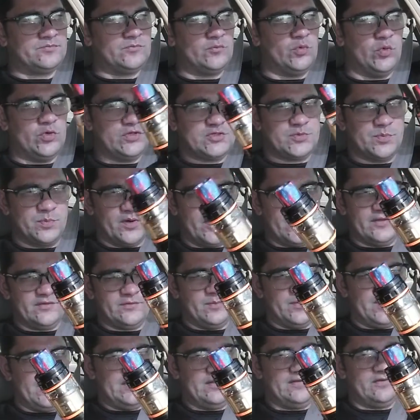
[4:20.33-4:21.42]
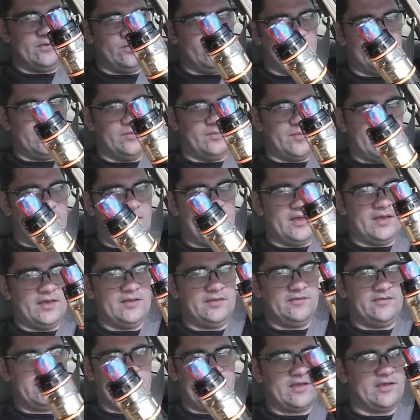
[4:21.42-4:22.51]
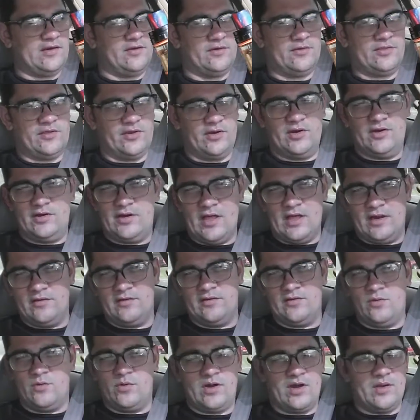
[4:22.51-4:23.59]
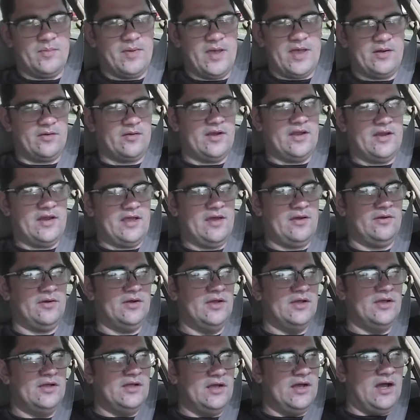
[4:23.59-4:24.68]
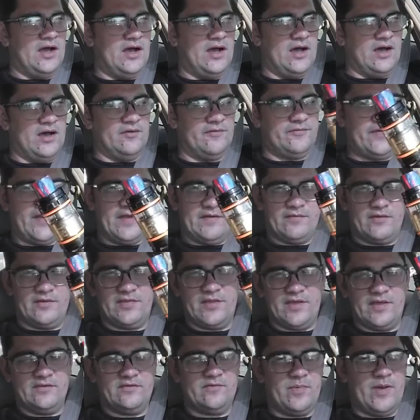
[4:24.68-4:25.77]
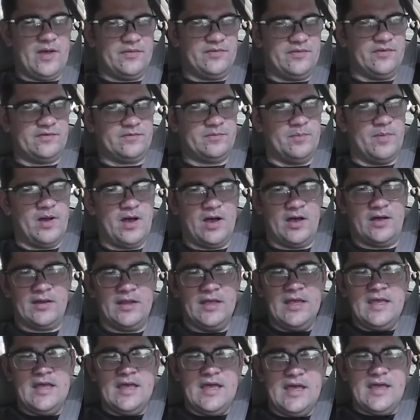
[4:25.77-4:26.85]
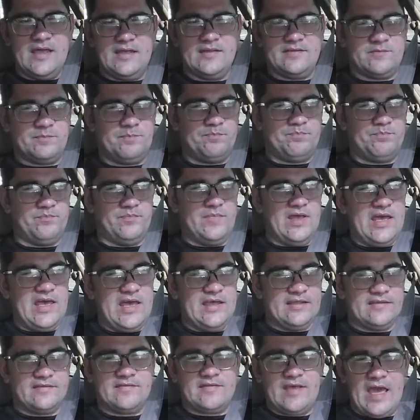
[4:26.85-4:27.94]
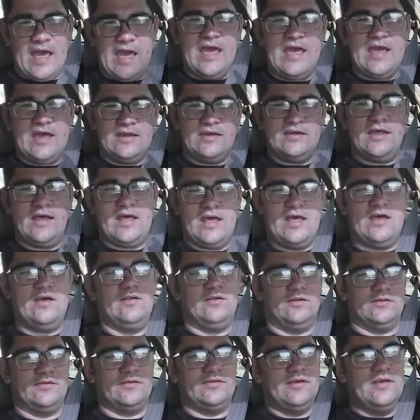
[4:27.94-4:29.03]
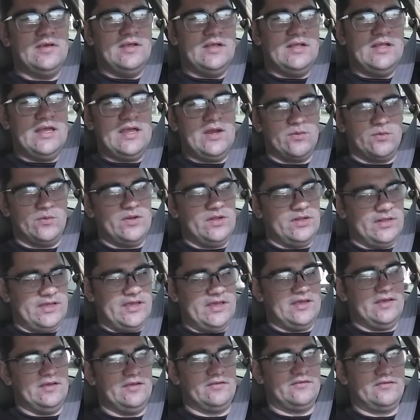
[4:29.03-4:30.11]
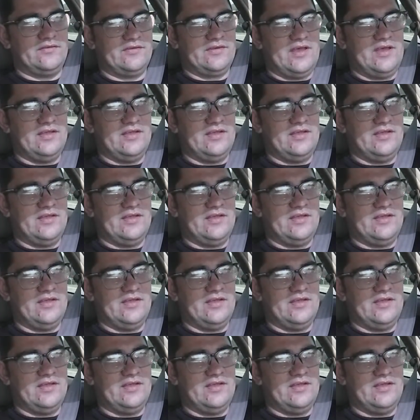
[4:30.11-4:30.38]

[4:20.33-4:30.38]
Which brings me to one of my second or third, I don't know where I'm at right now, favorite things about this mod. It's handheld. It really is.